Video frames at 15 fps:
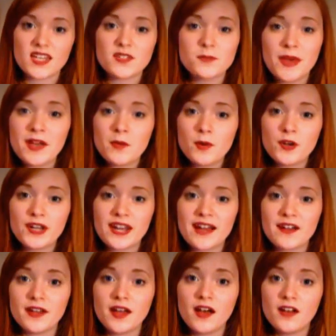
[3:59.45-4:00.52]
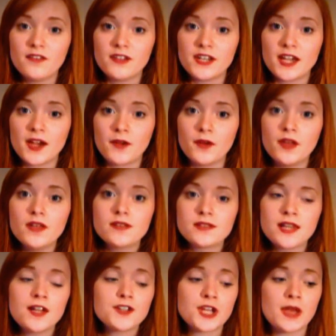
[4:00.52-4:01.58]
As Becca pointed in her video,
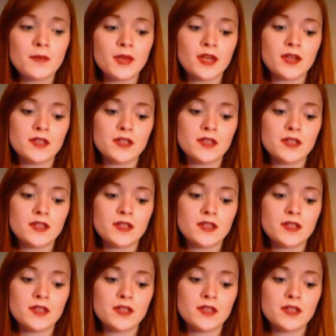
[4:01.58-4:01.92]
slut shaming